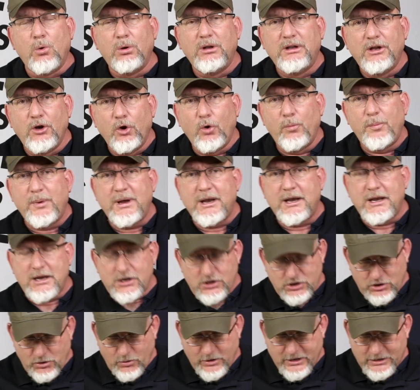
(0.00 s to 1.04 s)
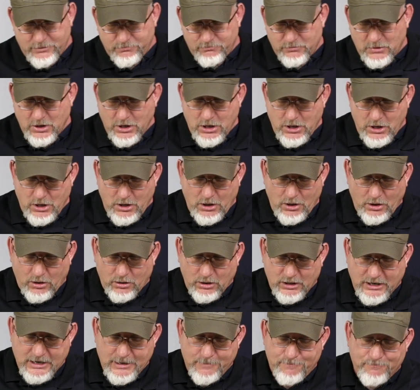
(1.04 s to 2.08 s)
into it. All right.
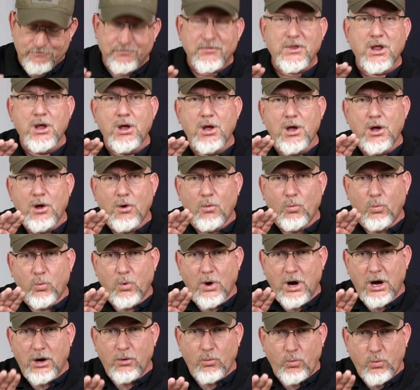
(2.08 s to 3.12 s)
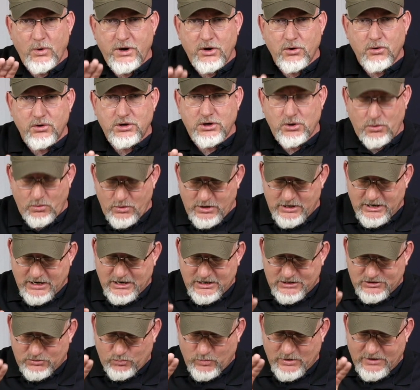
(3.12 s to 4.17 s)
What we're doing is we've
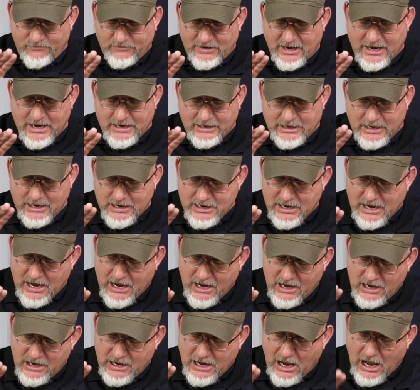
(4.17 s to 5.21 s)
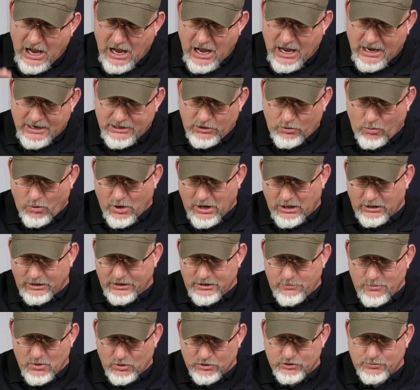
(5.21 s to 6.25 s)
taken a high quality
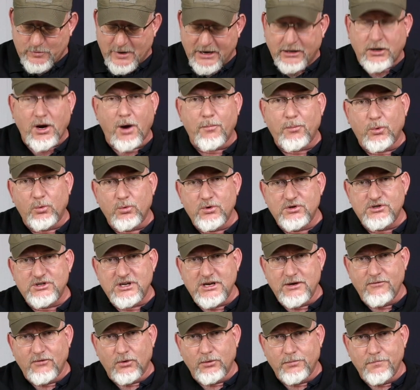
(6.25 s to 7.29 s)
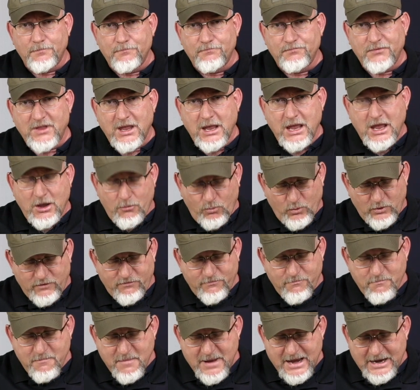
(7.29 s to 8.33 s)
mil-spec upper receiver. We've mated
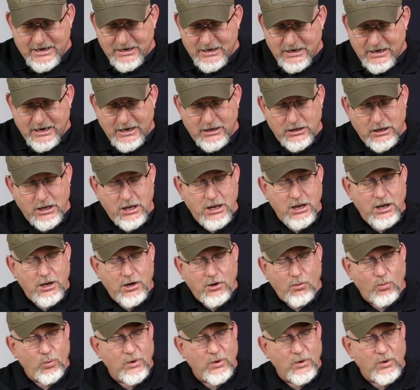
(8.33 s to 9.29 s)
it with